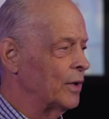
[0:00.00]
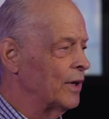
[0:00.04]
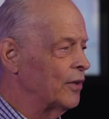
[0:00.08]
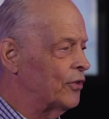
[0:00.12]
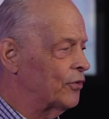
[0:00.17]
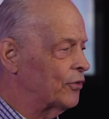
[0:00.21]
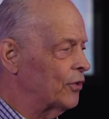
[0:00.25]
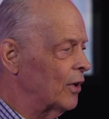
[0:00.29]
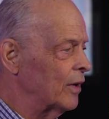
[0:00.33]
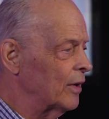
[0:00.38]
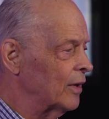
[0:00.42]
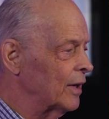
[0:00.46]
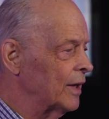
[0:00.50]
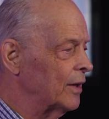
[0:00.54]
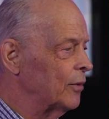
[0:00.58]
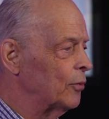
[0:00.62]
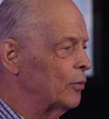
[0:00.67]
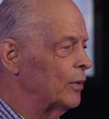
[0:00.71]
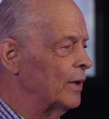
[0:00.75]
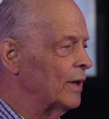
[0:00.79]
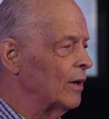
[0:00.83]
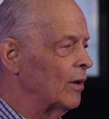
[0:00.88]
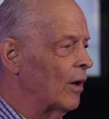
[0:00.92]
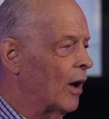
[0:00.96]
we suddenly
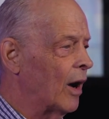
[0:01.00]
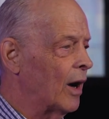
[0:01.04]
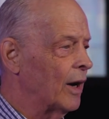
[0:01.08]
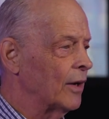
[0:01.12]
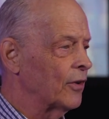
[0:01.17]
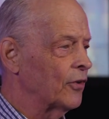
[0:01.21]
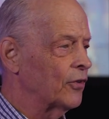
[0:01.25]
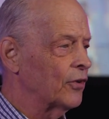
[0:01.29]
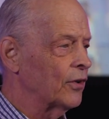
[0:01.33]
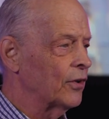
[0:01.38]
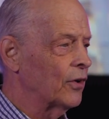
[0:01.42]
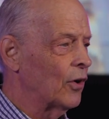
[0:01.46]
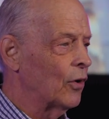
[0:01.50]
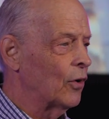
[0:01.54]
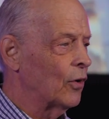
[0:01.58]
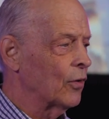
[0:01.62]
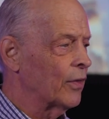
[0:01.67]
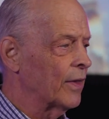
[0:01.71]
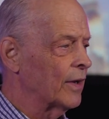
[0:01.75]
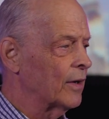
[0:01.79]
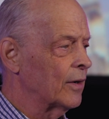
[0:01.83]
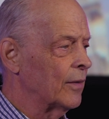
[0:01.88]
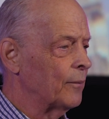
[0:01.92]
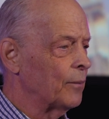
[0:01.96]
realize, you know,
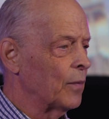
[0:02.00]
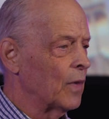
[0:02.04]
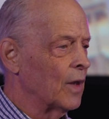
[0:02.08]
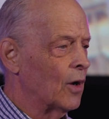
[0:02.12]
that